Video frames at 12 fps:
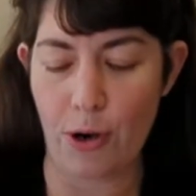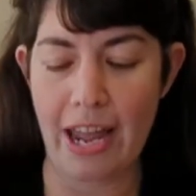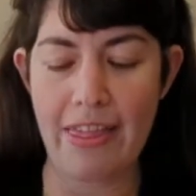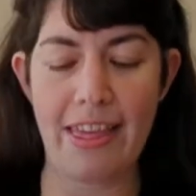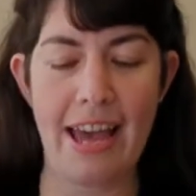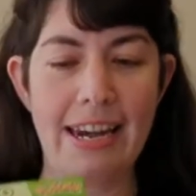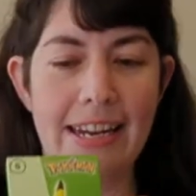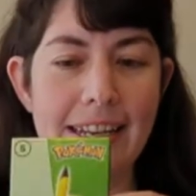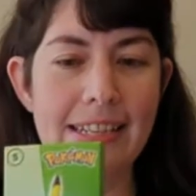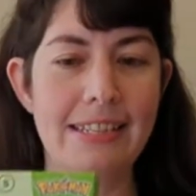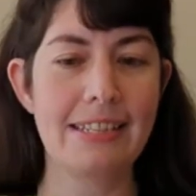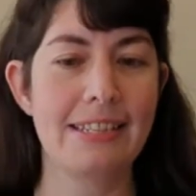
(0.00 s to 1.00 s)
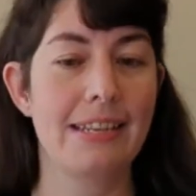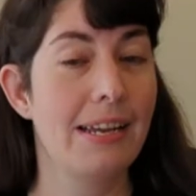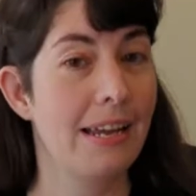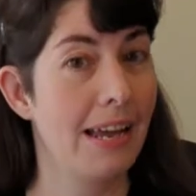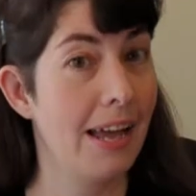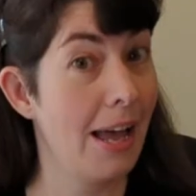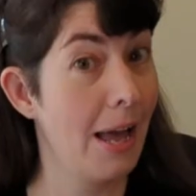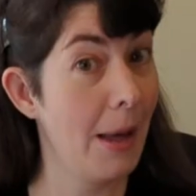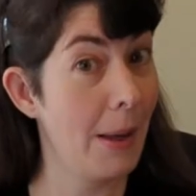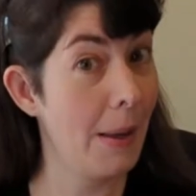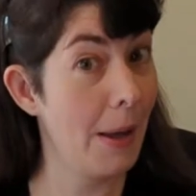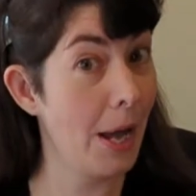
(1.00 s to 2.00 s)
and that is
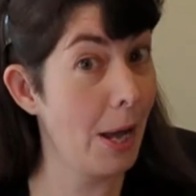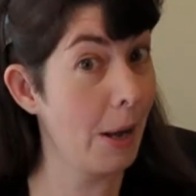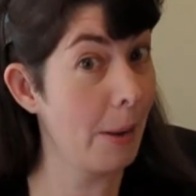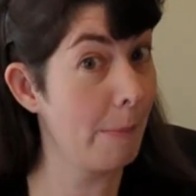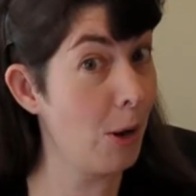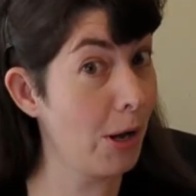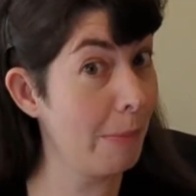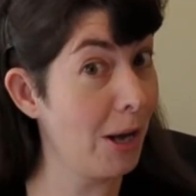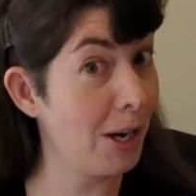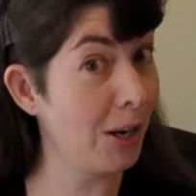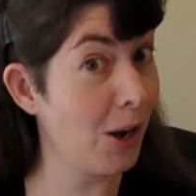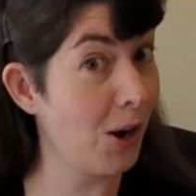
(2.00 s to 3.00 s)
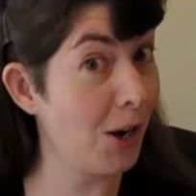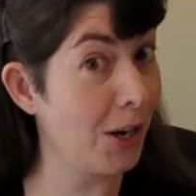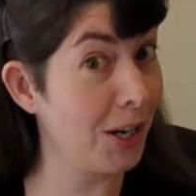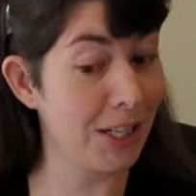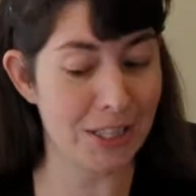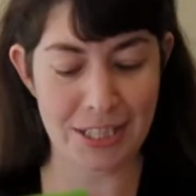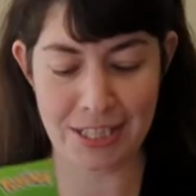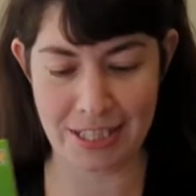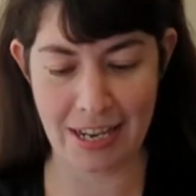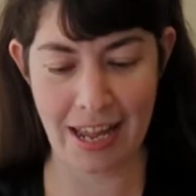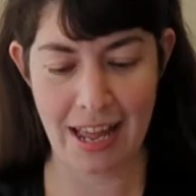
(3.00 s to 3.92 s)
Pokemon cards.